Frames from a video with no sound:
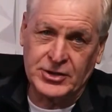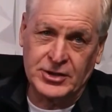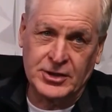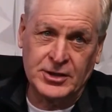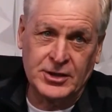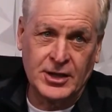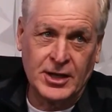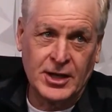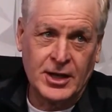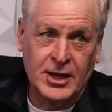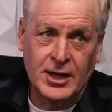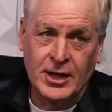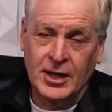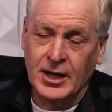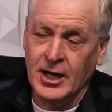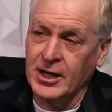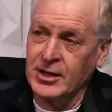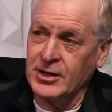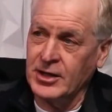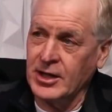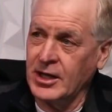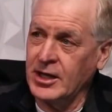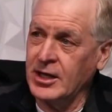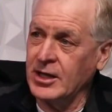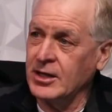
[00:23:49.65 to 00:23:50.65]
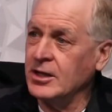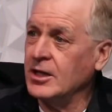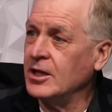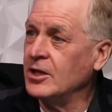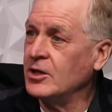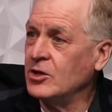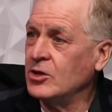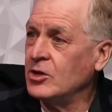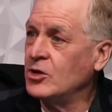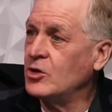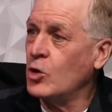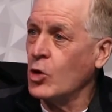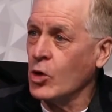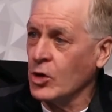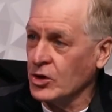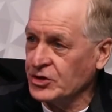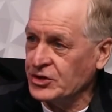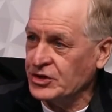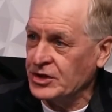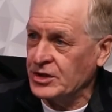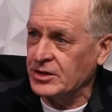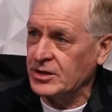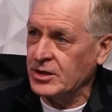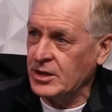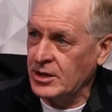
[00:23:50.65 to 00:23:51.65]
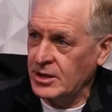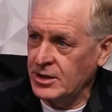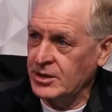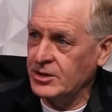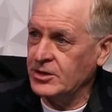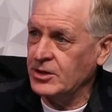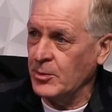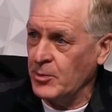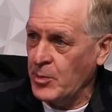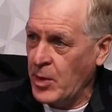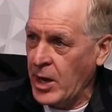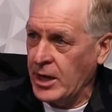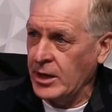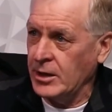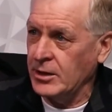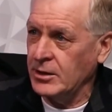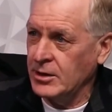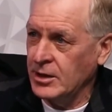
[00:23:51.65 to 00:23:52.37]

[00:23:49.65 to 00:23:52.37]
and I think it coarsened debate.